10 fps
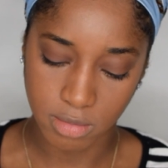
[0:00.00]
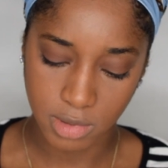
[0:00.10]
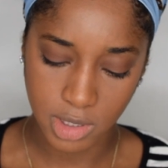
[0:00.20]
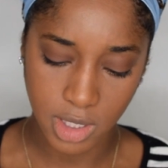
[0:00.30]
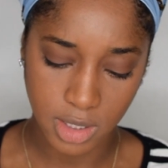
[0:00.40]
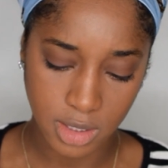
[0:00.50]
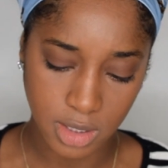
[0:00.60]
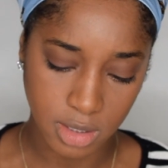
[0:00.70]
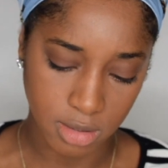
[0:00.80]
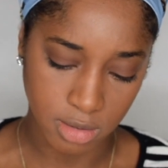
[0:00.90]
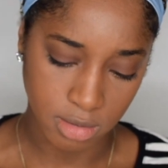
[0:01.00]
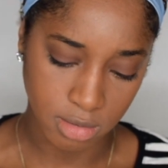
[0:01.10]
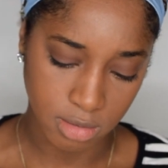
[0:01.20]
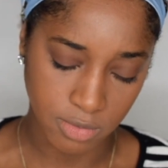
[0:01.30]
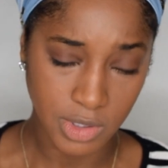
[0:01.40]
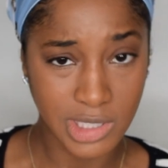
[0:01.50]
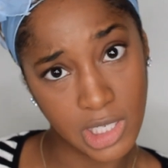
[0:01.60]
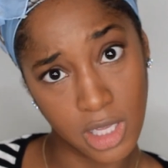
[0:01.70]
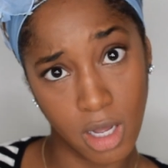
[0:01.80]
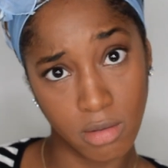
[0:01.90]
what color is this?
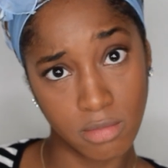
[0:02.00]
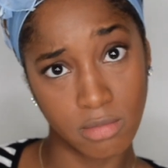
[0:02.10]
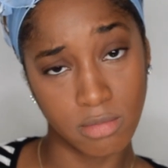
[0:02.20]
Fenty Glow?